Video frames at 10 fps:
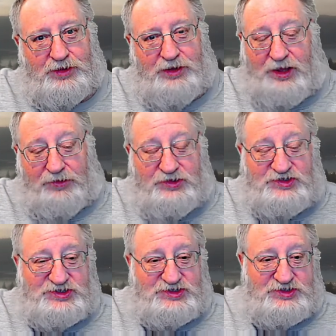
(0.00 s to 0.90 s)
And this
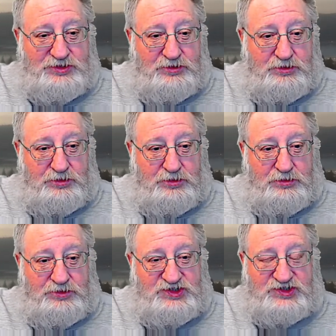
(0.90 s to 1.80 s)
is
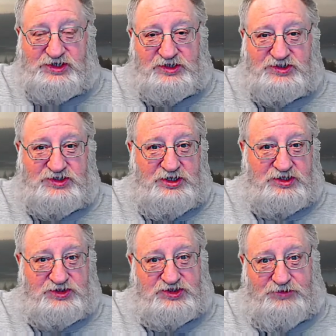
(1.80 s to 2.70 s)
this is the
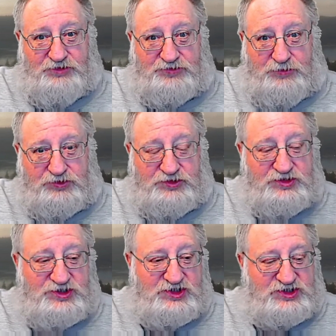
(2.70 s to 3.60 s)
insidiousness of this, folks. This
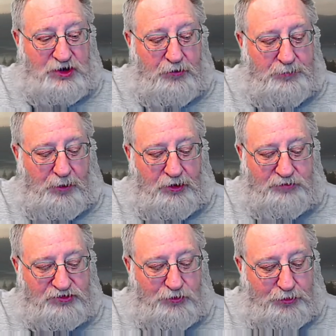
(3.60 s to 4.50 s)
is the scary part of
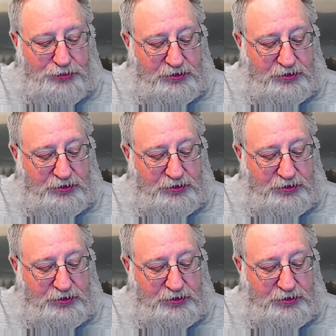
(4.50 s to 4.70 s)
this whole thing.